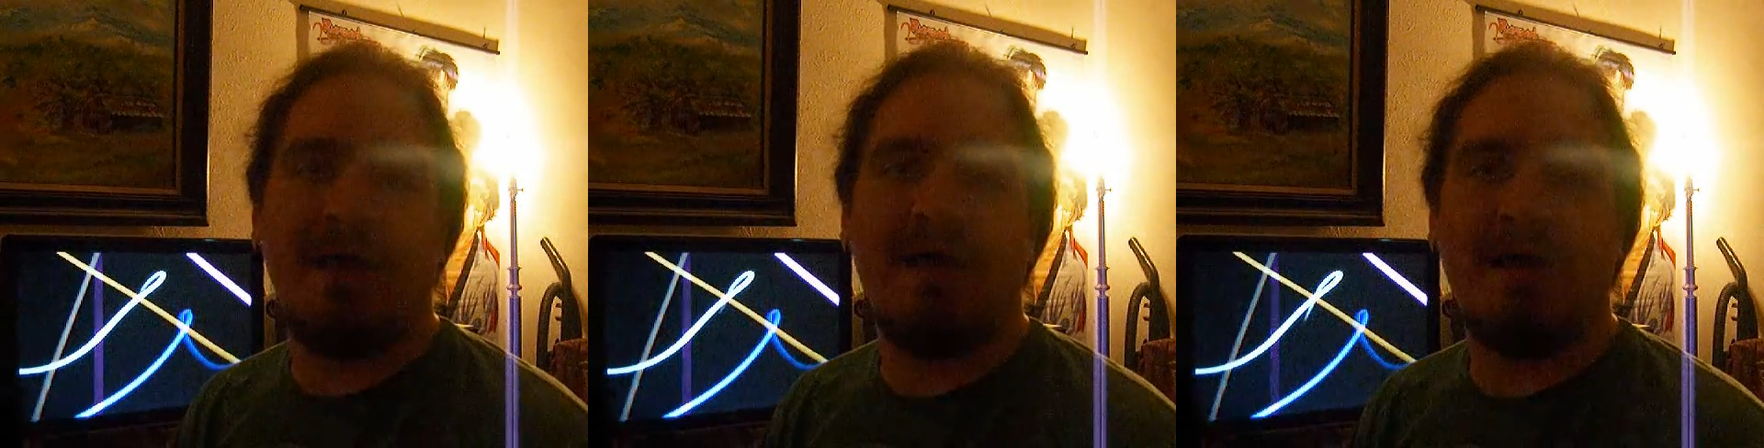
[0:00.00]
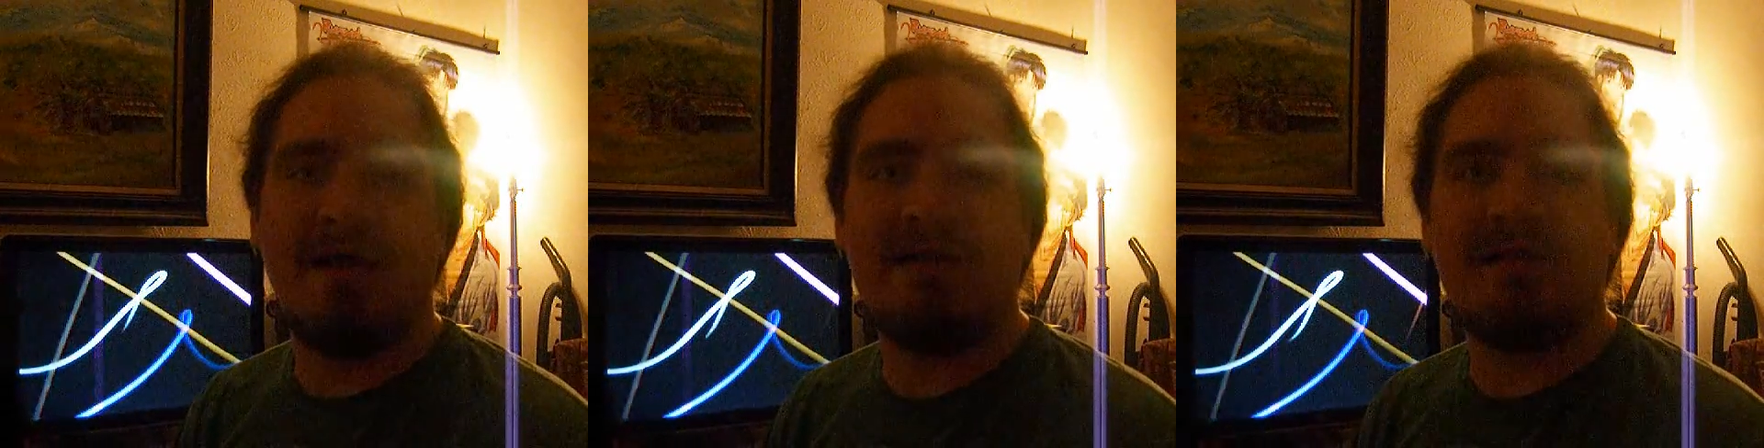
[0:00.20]

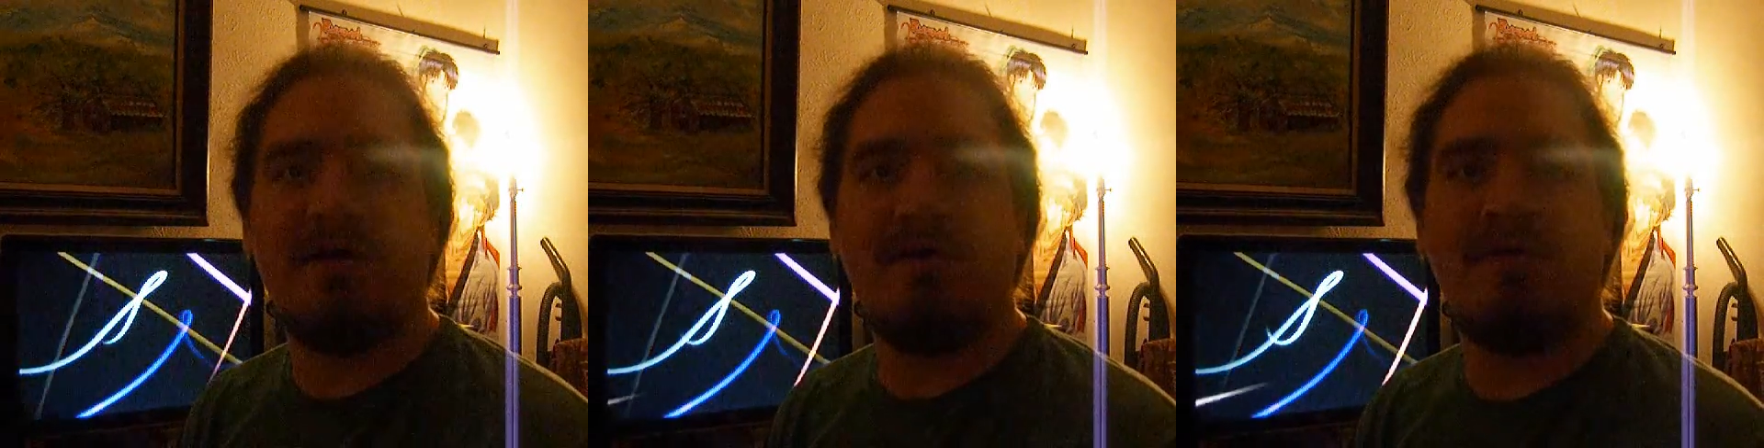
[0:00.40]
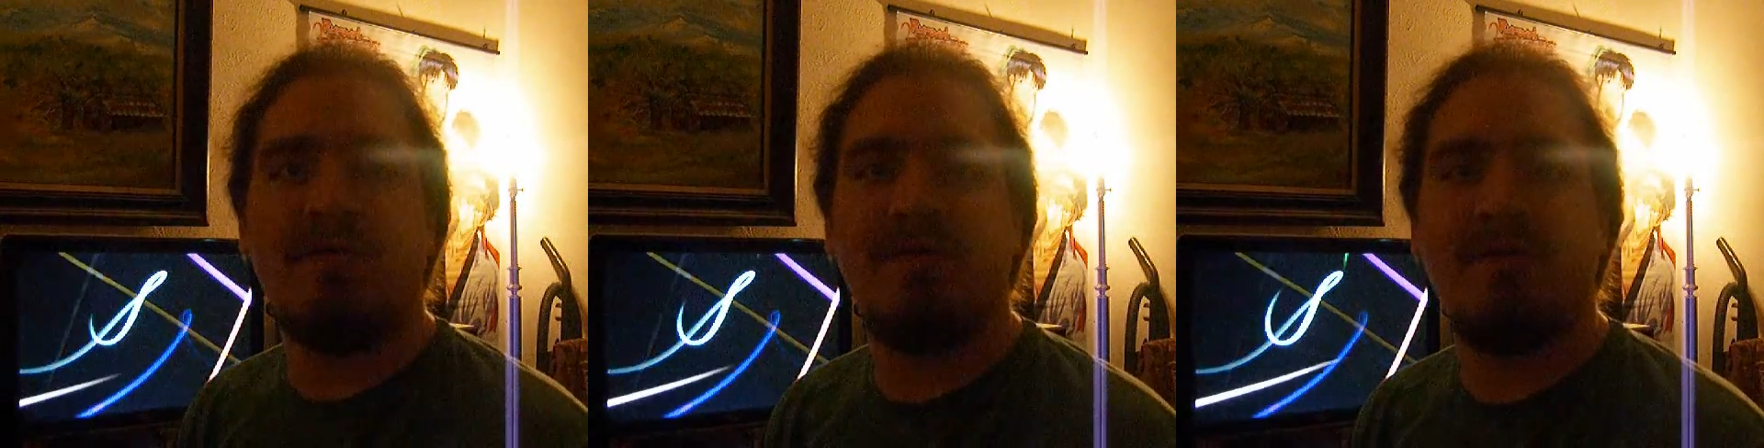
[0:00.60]

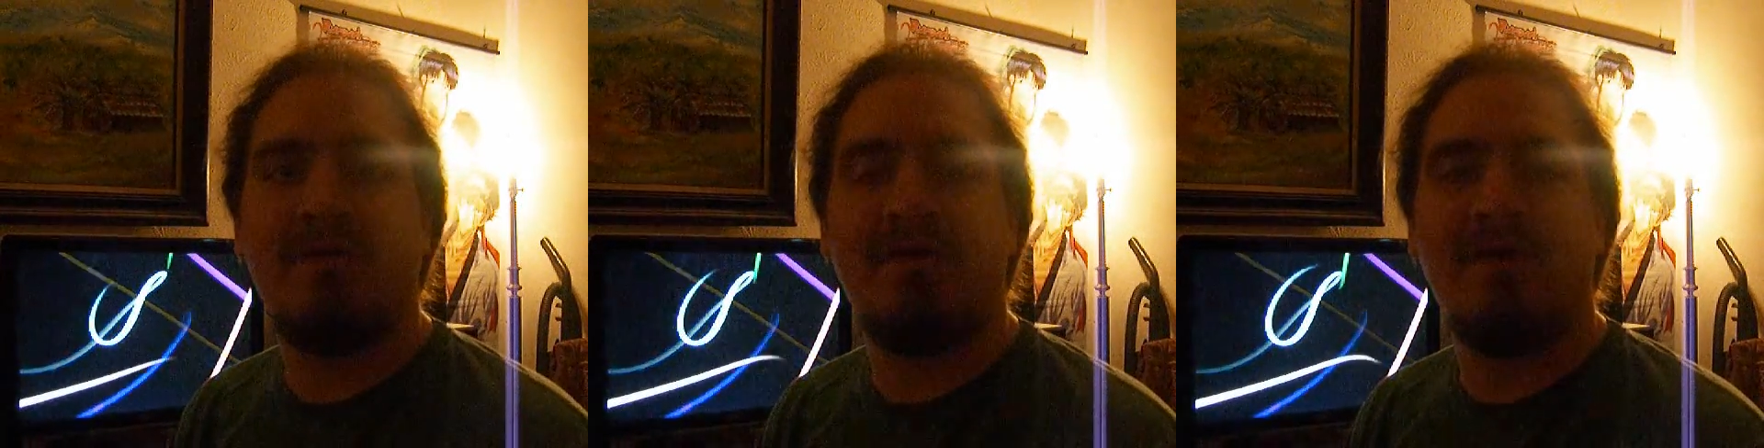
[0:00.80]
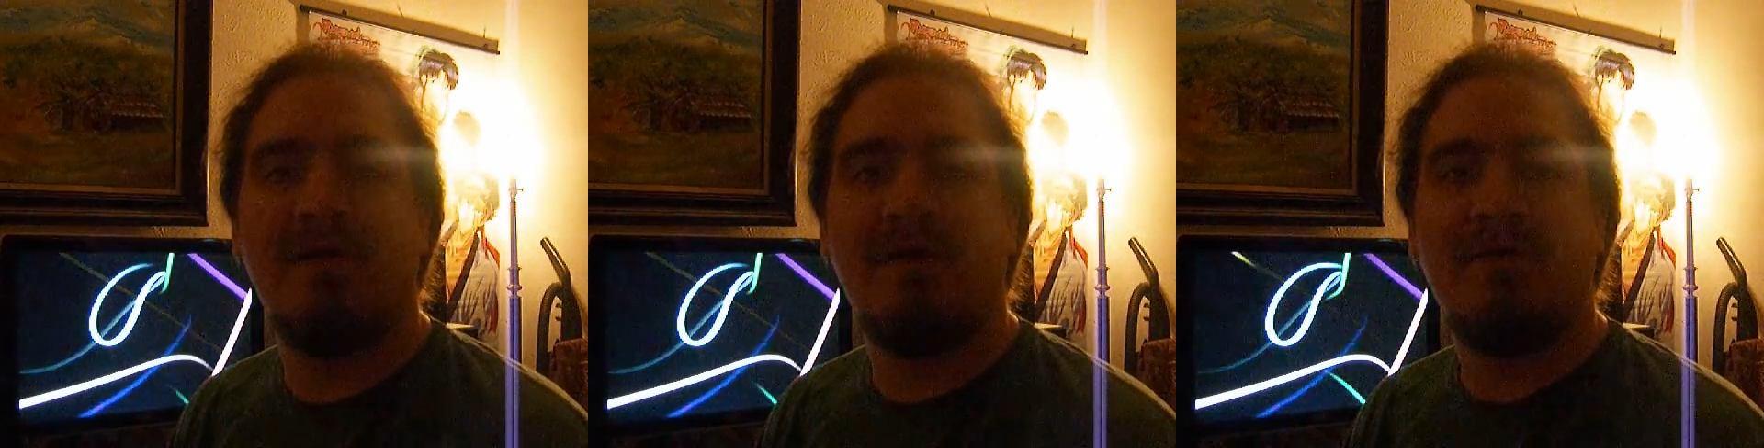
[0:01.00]
Hello.
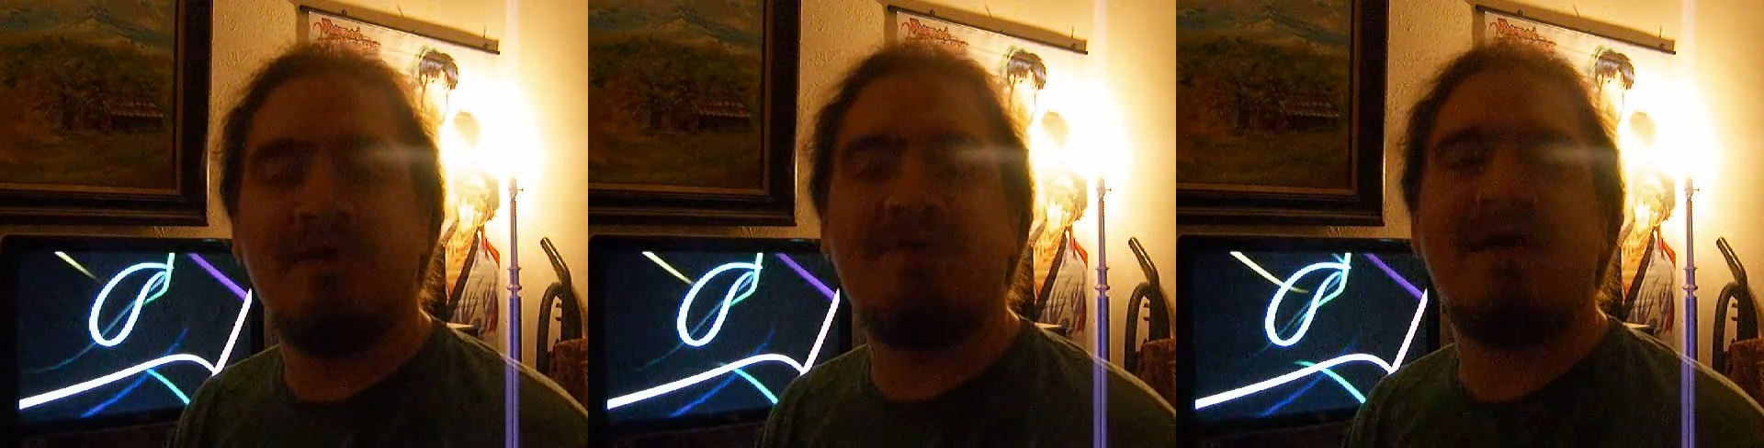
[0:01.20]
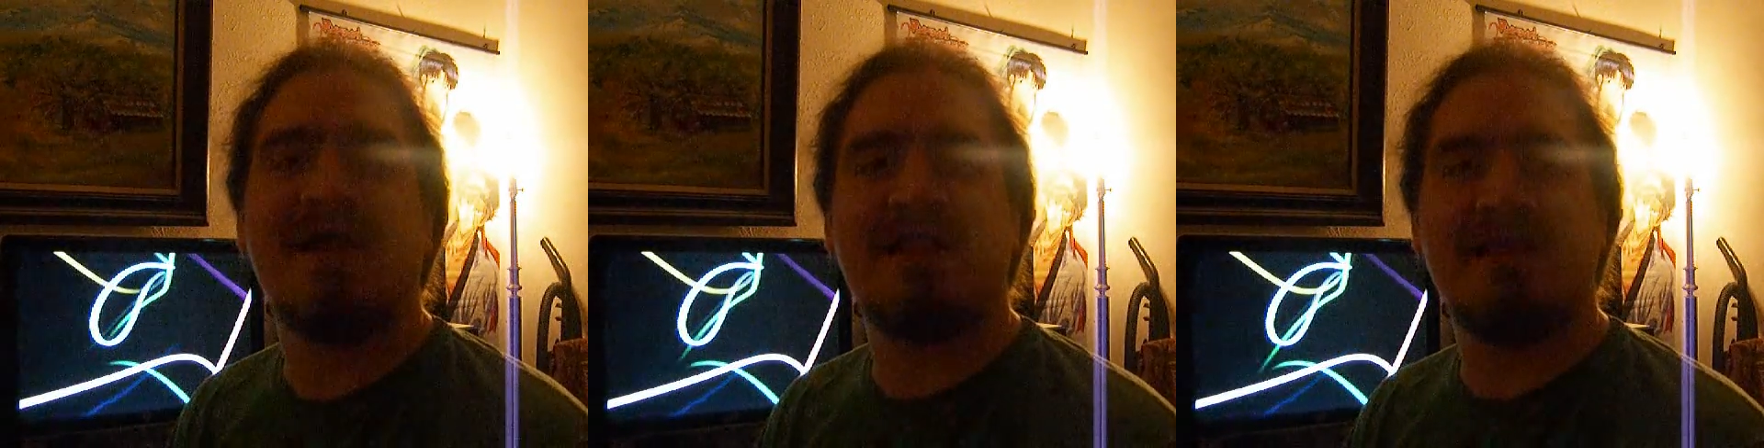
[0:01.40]
We've had a